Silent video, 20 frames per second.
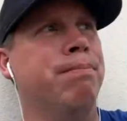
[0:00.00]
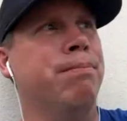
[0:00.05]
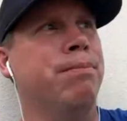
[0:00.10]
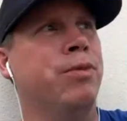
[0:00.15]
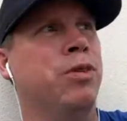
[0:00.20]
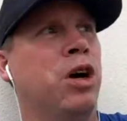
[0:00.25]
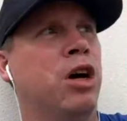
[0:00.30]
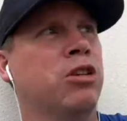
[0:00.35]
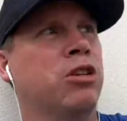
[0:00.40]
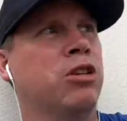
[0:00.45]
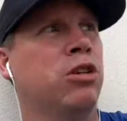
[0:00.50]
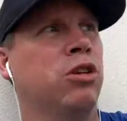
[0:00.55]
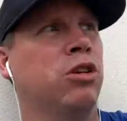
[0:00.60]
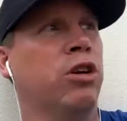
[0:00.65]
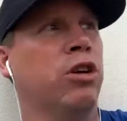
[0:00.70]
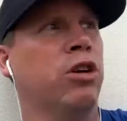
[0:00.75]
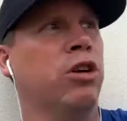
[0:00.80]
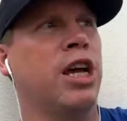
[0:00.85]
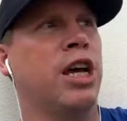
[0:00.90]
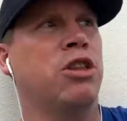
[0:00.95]
looking at the
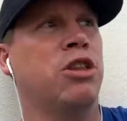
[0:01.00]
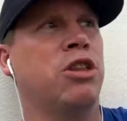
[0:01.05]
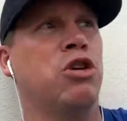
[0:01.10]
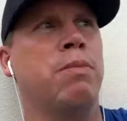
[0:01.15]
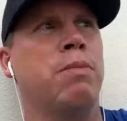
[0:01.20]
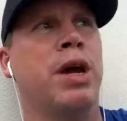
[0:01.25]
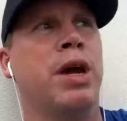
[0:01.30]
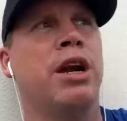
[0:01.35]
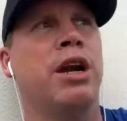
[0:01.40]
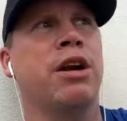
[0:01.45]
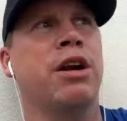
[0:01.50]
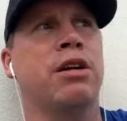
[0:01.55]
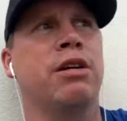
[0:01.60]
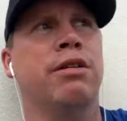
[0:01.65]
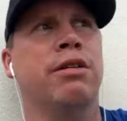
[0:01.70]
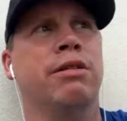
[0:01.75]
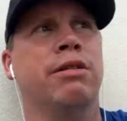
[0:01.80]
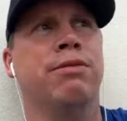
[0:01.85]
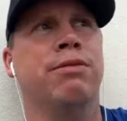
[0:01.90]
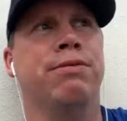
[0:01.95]
humanity of,
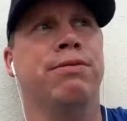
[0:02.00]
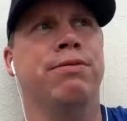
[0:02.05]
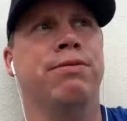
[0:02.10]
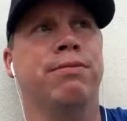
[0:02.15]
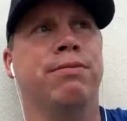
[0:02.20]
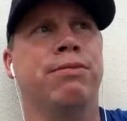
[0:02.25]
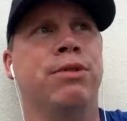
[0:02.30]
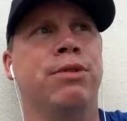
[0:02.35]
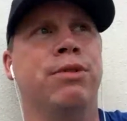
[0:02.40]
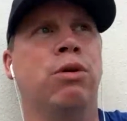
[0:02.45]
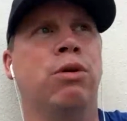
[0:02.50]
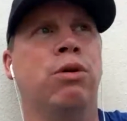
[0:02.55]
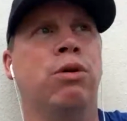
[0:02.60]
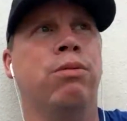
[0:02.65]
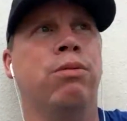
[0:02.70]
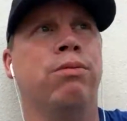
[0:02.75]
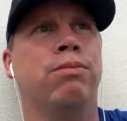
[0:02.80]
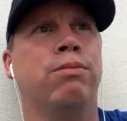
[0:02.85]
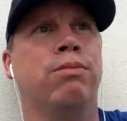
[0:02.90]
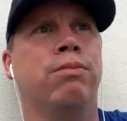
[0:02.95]

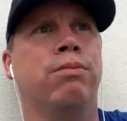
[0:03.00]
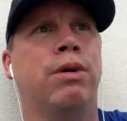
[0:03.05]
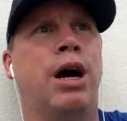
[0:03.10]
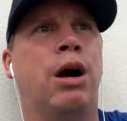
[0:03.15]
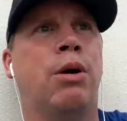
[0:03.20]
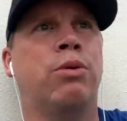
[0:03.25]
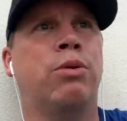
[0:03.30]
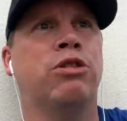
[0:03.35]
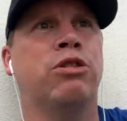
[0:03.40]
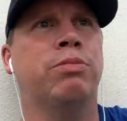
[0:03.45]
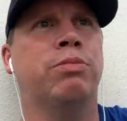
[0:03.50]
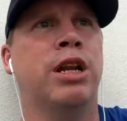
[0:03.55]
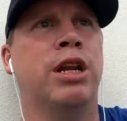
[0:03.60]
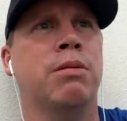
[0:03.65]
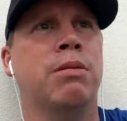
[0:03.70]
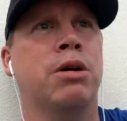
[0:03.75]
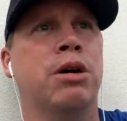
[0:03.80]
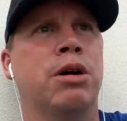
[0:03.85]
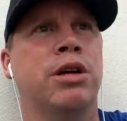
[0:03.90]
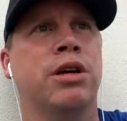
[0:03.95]
how we're spending
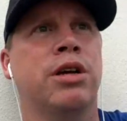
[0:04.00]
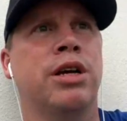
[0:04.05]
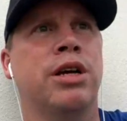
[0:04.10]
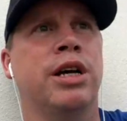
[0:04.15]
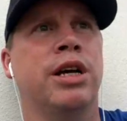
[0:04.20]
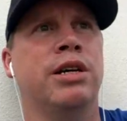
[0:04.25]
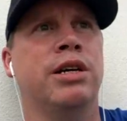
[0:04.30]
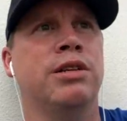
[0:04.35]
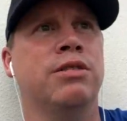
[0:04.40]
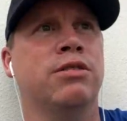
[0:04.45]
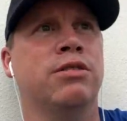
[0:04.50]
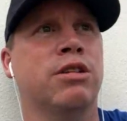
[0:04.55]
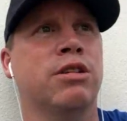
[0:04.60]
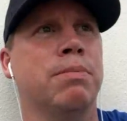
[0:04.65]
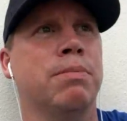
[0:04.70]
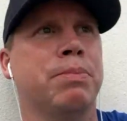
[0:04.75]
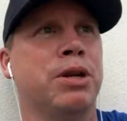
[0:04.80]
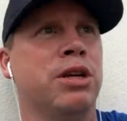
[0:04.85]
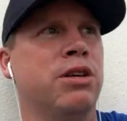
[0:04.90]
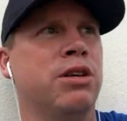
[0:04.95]
money as
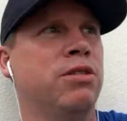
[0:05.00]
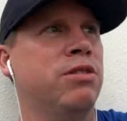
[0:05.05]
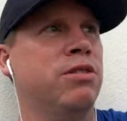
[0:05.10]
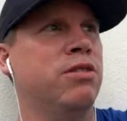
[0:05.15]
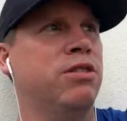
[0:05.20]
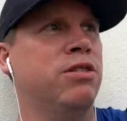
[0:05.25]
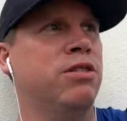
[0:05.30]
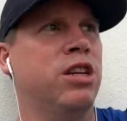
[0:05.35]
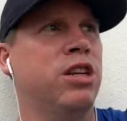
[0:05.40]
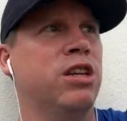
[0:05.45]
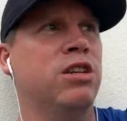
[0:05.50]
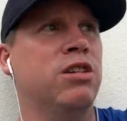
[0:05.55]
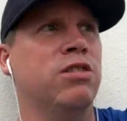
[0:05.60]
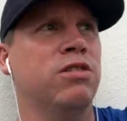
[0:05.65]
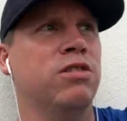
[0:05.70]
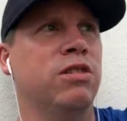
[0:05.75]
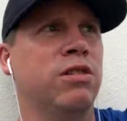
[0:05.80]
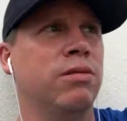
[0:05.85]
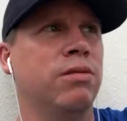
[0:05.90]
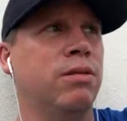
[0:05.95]
companies and cities and
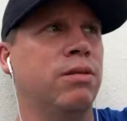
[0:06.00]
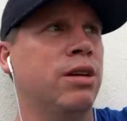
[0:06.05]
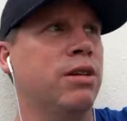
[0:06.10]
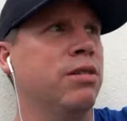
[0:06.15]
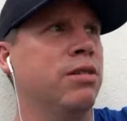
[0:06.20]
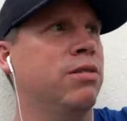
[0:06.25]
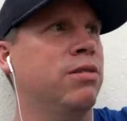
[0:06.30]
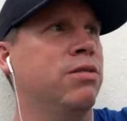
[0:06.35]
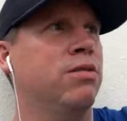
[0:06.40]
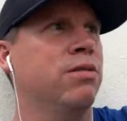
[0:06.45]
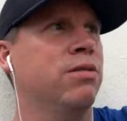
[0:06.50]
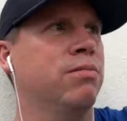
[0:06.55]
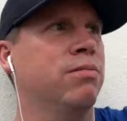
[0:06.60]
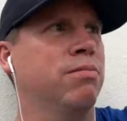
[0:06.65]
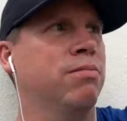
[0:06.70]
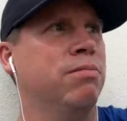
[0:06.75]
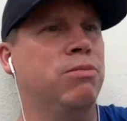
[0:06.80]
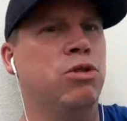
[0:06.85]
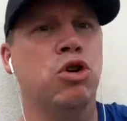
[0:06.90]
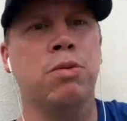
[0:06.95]
as
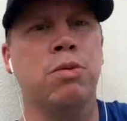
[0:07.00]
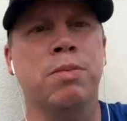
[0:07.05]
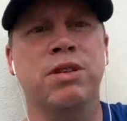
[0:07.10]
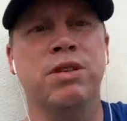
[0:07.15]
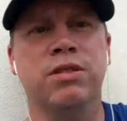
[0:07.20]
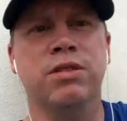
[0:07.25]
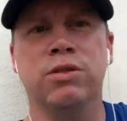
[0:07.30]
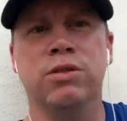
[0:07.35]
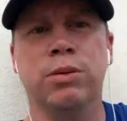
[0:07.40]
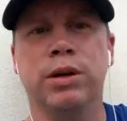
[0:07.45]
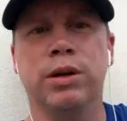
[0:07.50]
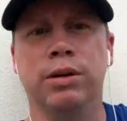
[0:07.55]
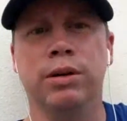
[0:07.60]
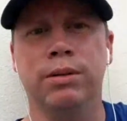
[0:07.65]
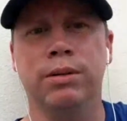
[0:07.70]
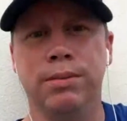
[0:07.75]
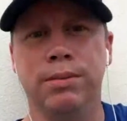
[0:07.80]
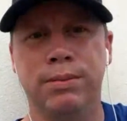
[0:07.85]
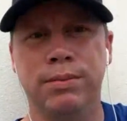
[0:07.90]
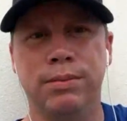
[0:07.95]
humans as
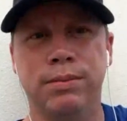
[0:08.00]
well.